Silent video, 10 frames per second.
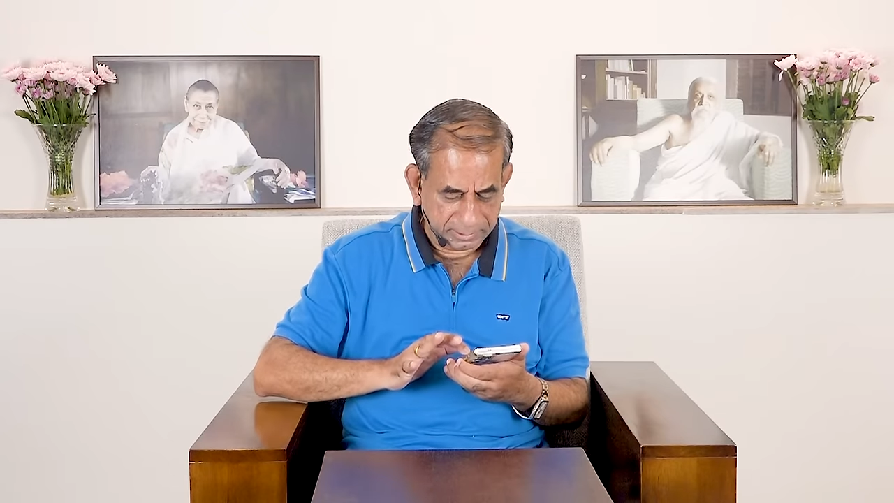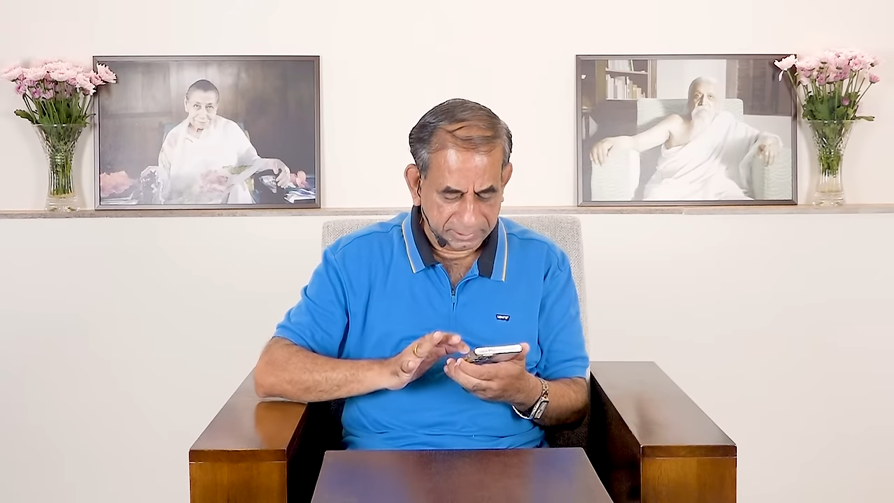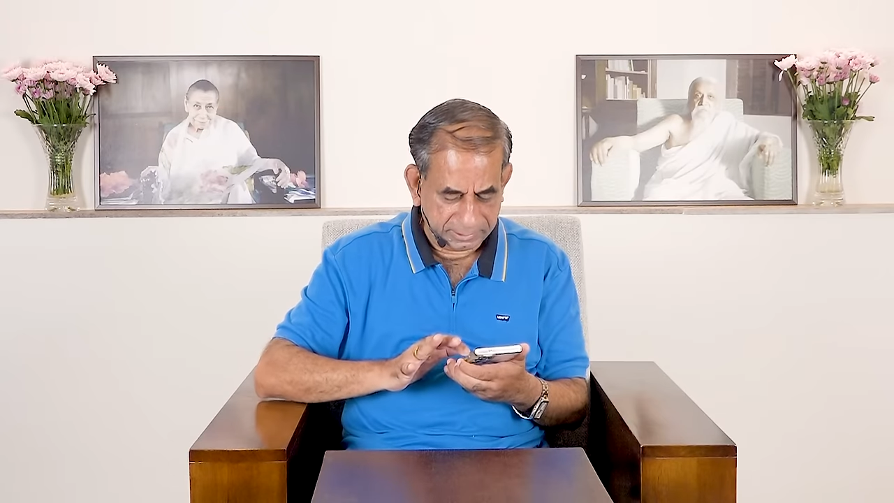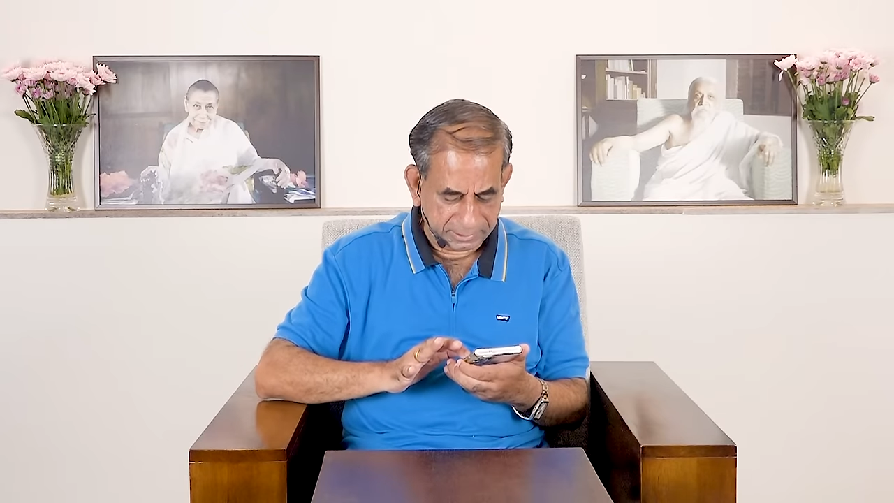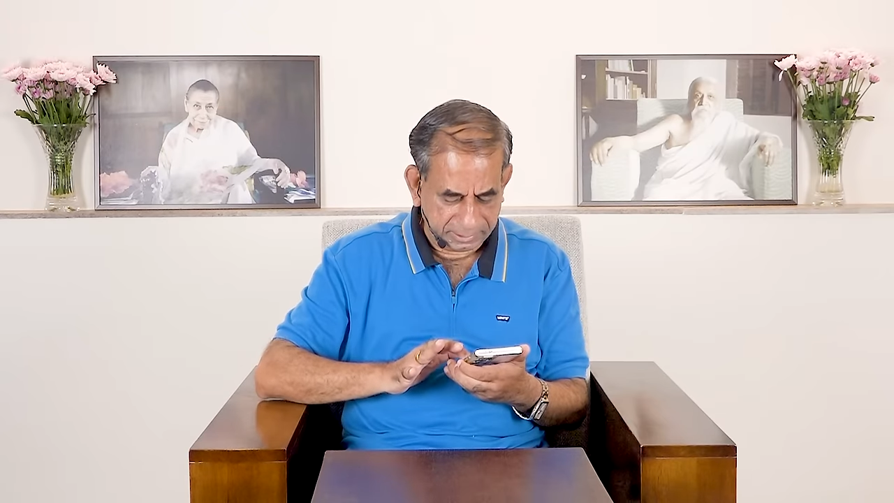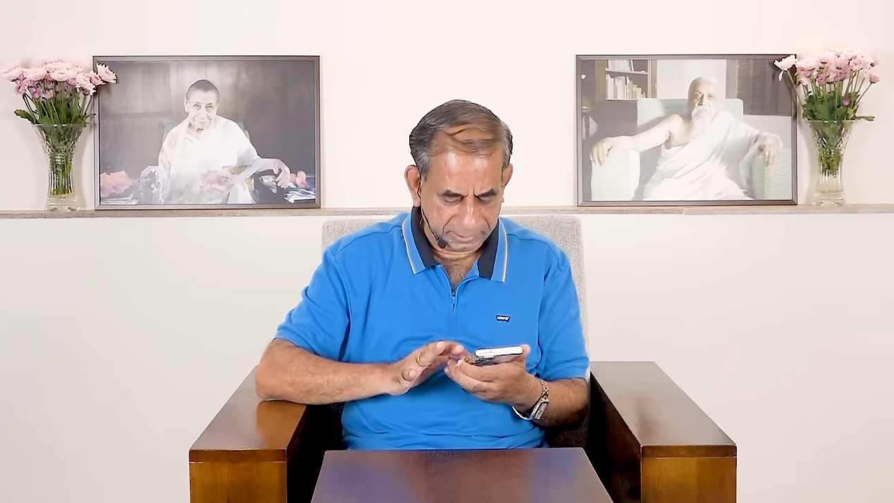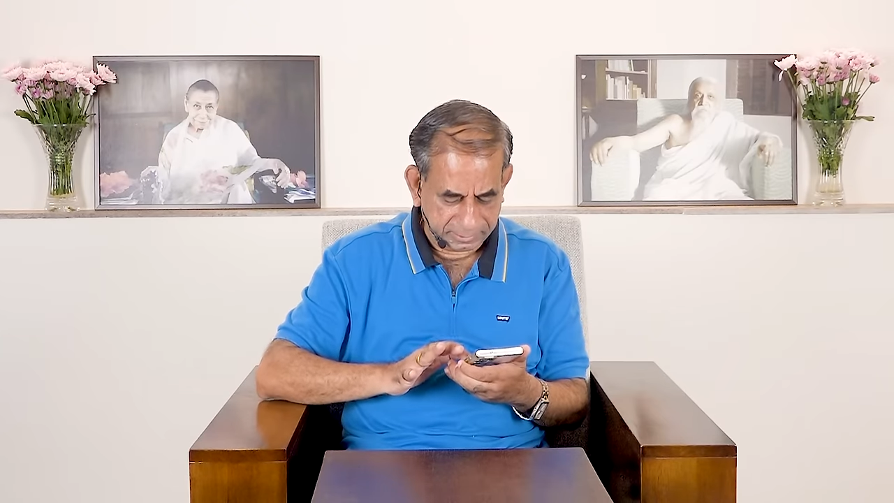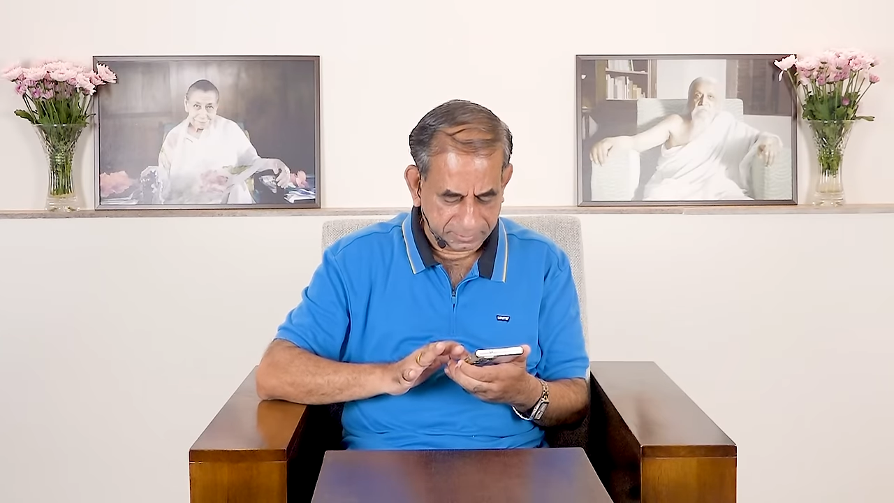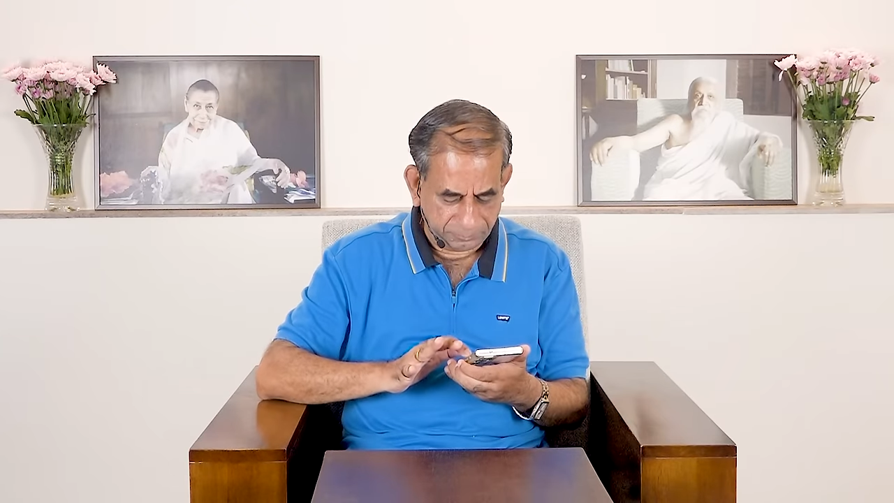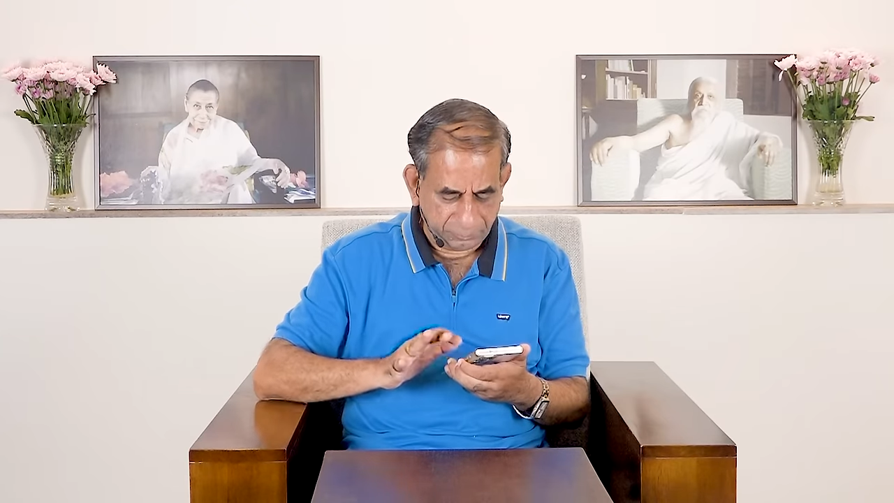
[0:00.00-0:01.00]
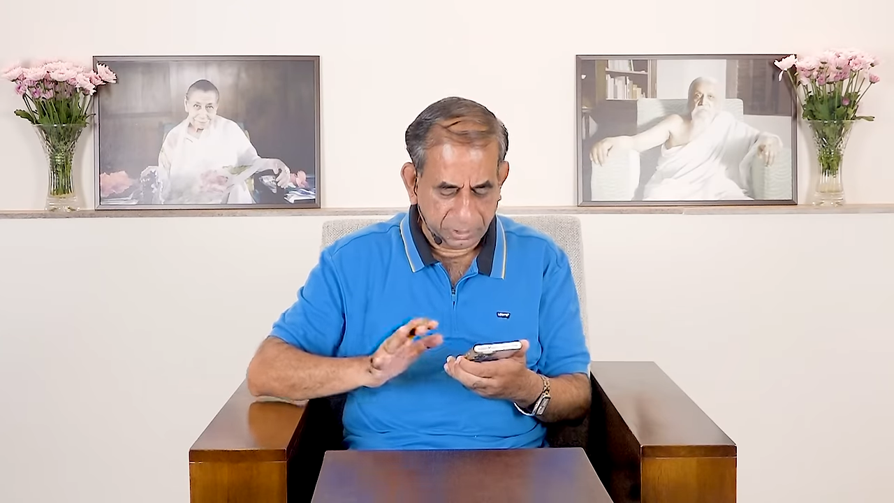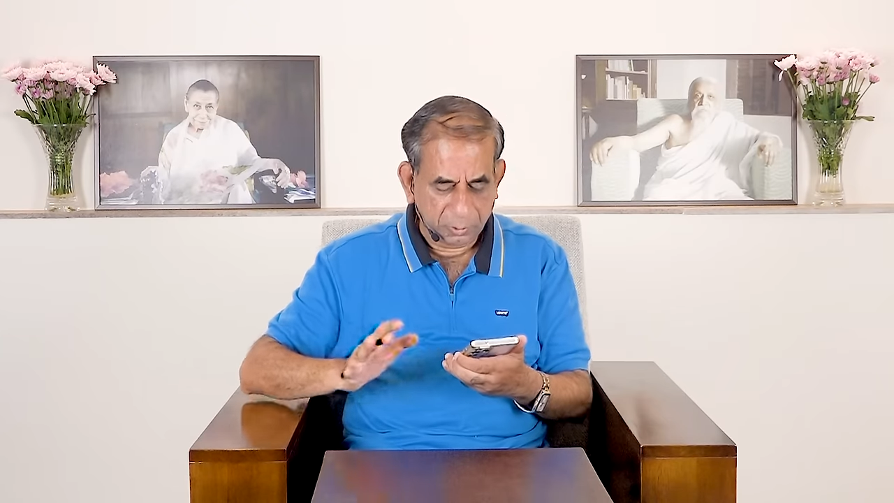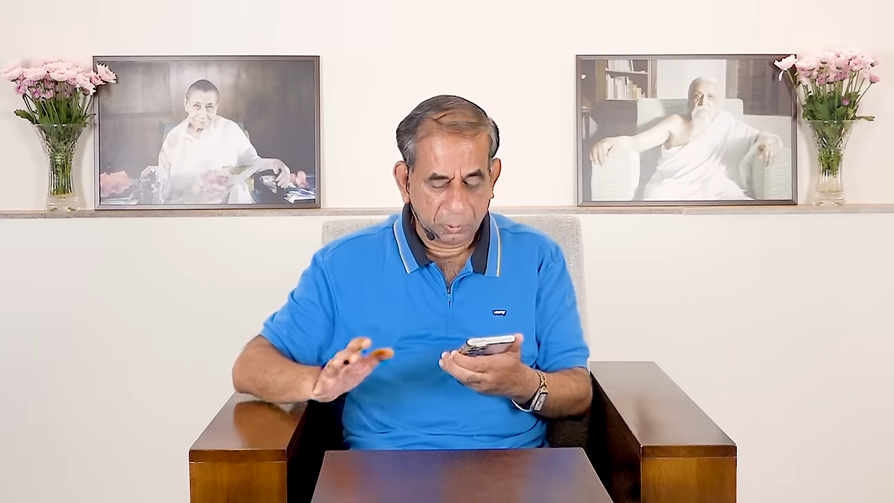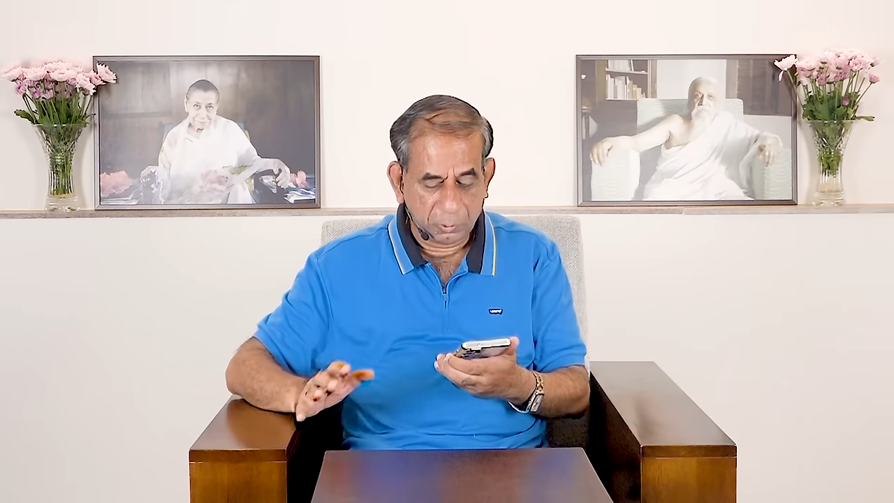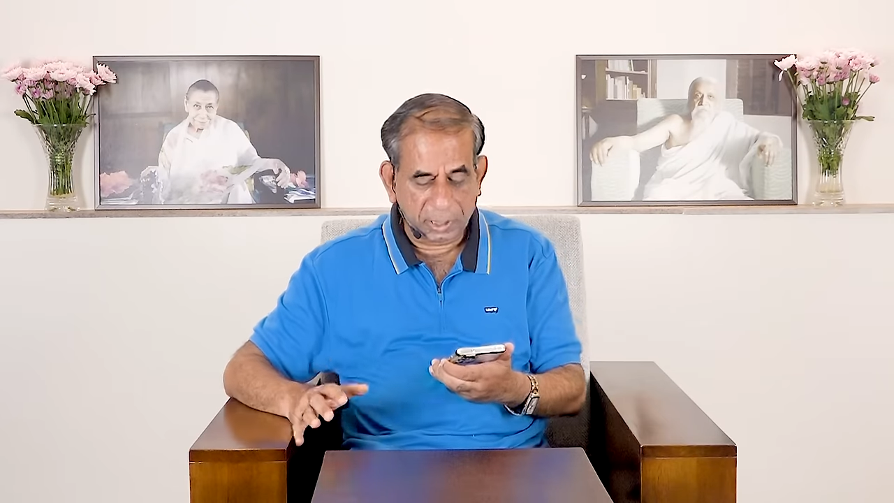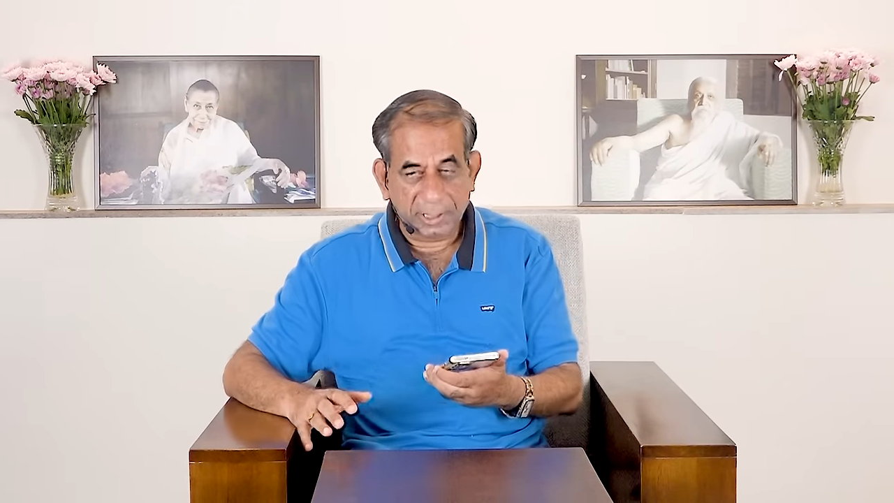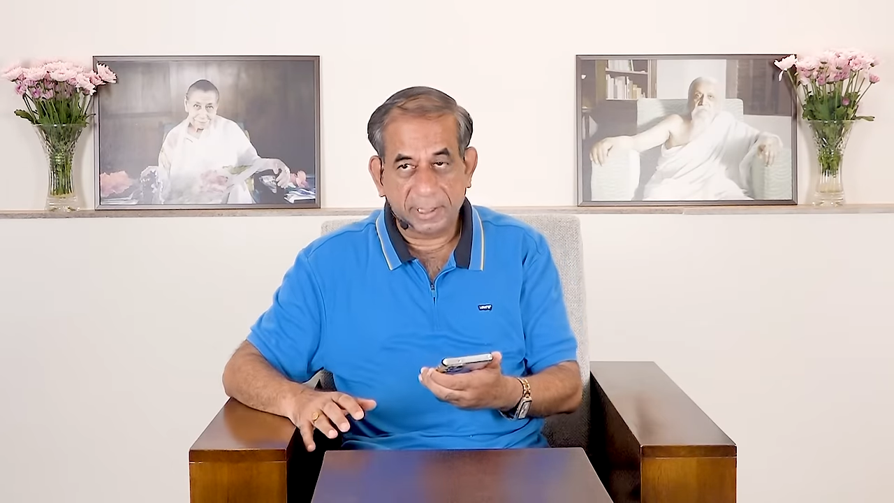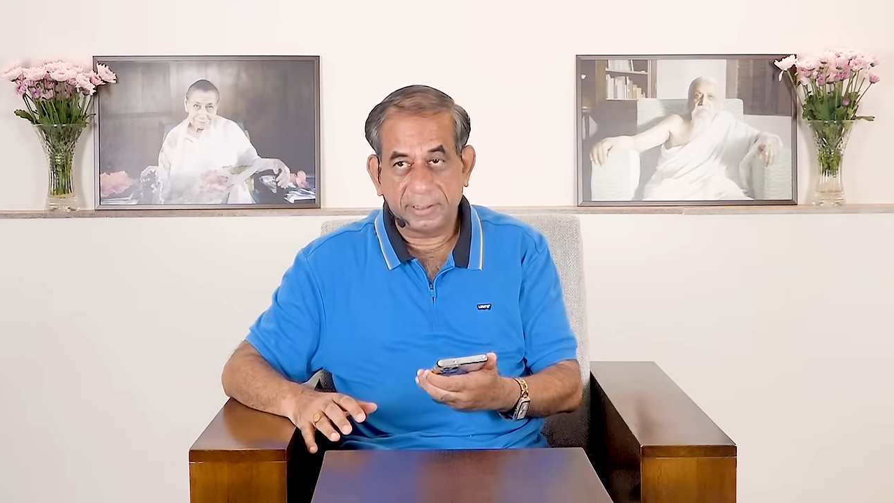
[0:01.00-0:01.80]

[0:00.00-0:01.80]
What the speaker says: She says, who can